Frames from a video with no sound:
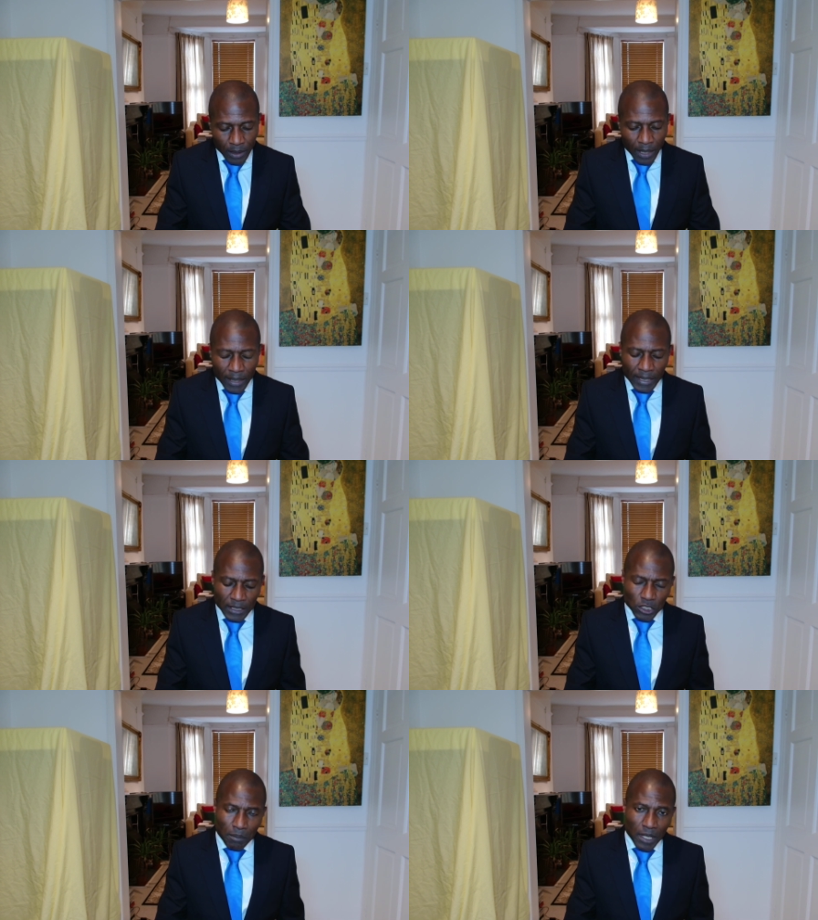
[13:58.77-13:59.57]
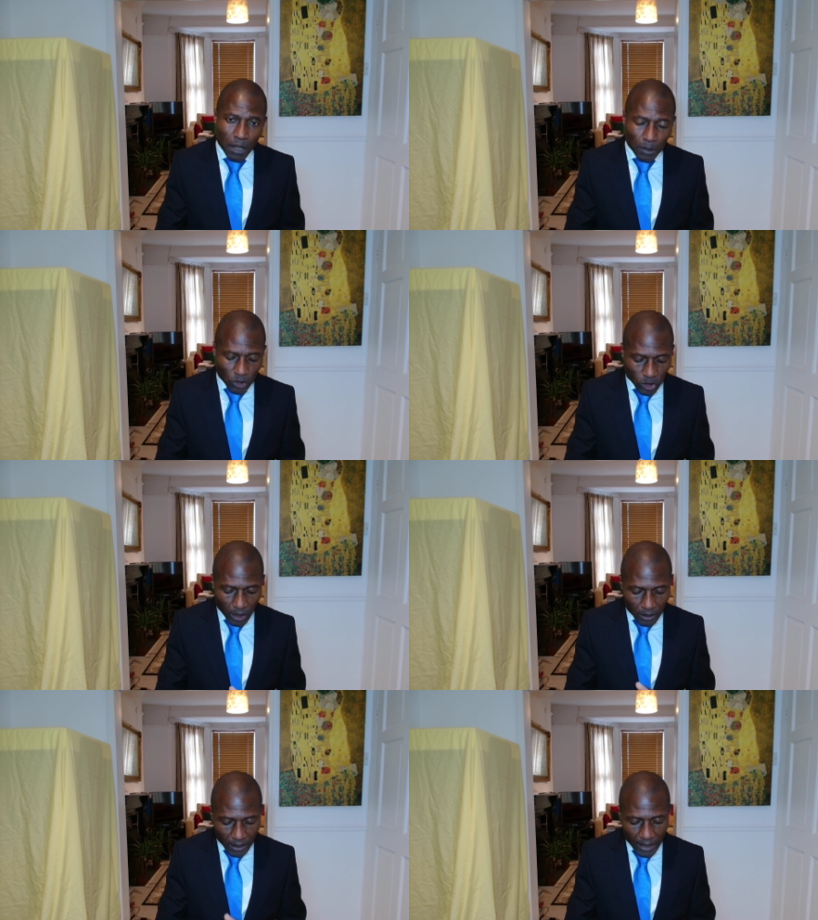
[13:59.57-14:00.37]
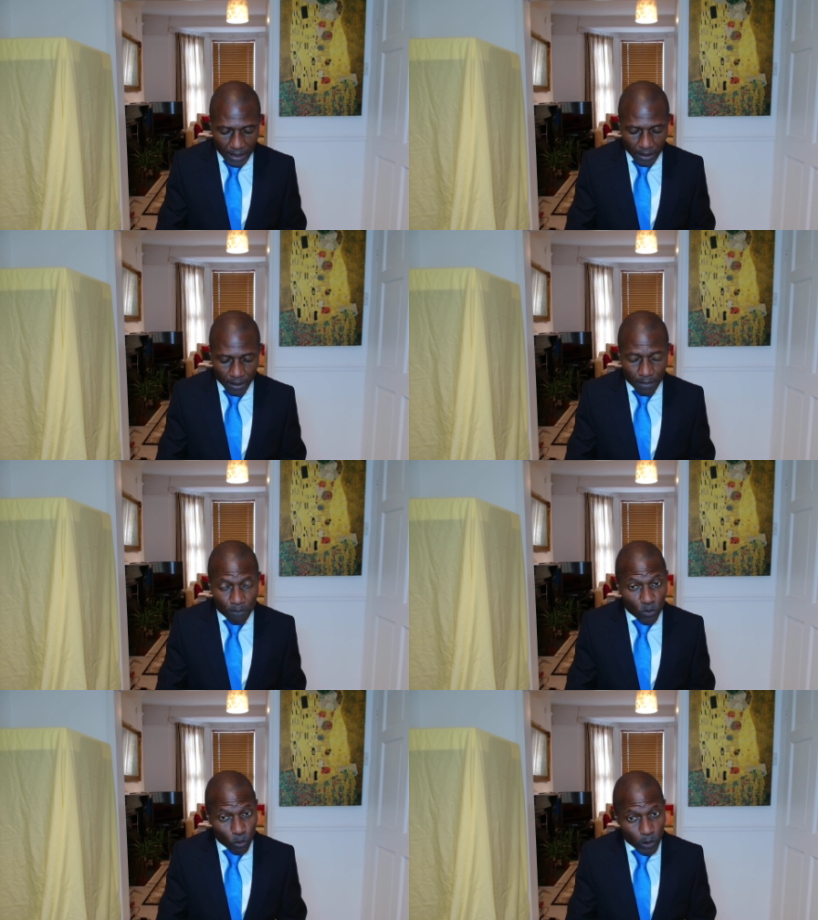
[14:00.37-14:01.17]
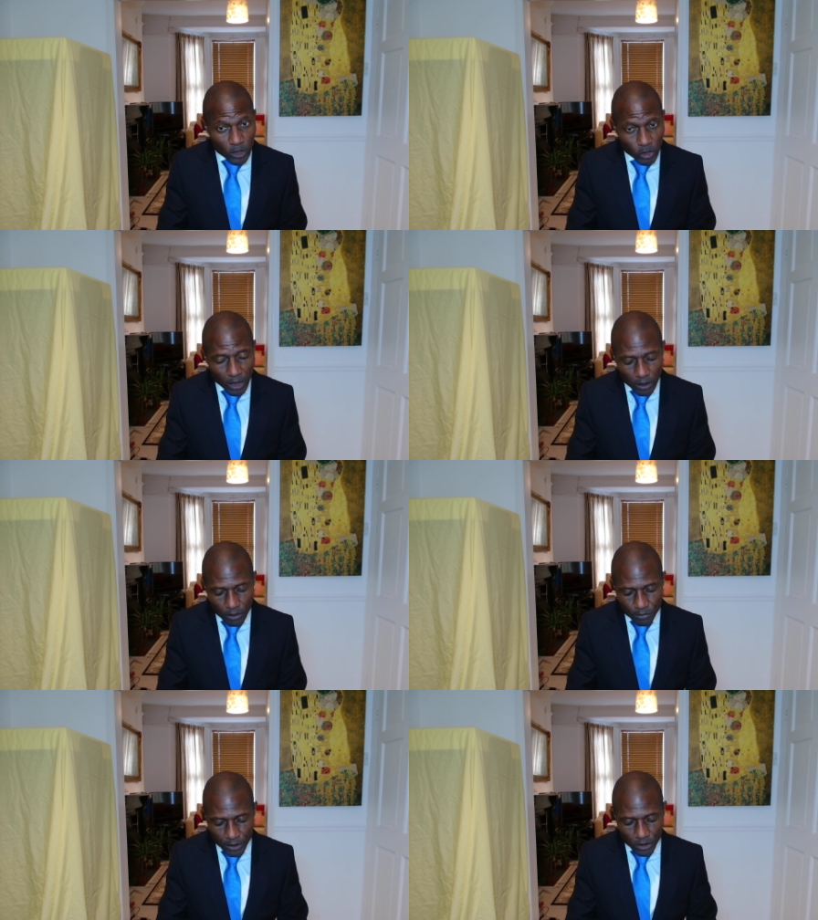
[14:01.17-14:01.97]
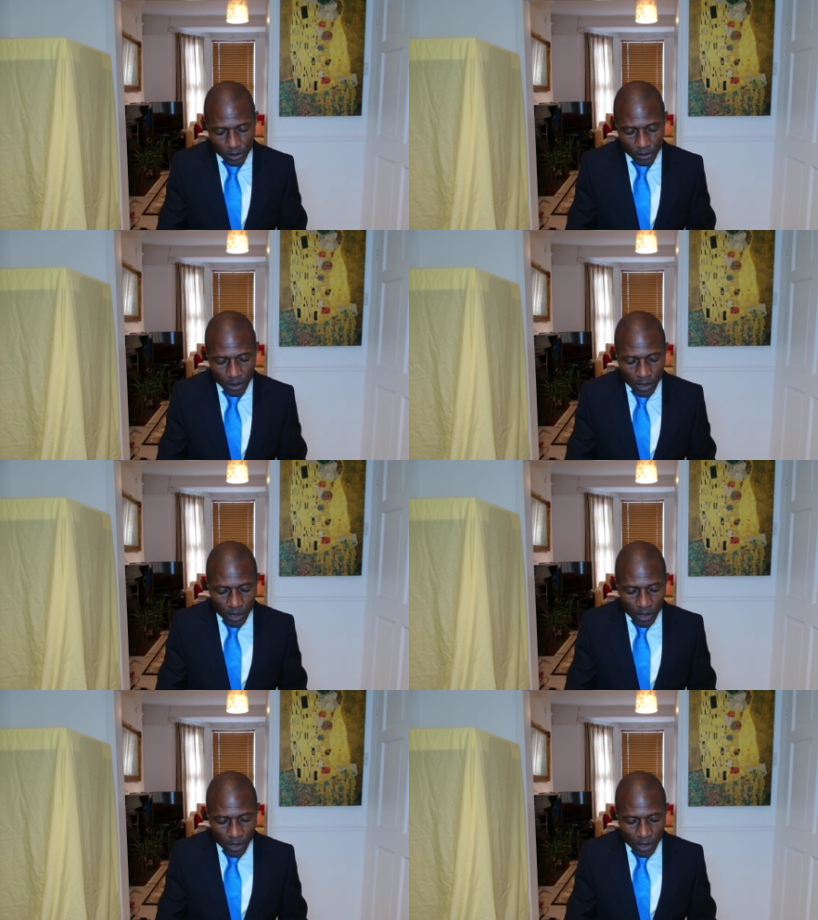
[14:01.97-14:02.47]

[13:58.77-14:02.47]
In his summing up on Child K, the retrial conviction,